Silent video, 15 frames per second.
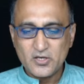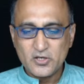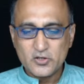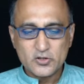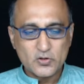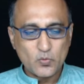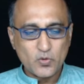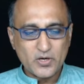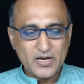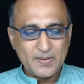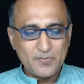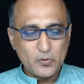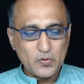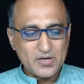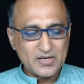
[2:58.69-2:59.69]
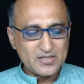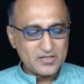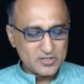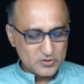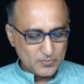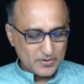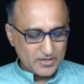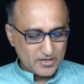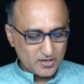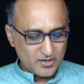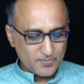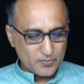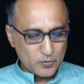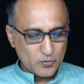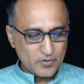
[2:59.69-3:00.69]
So what I am doing in this particular
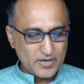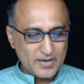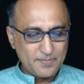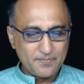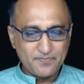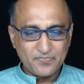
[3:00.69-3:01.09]
program,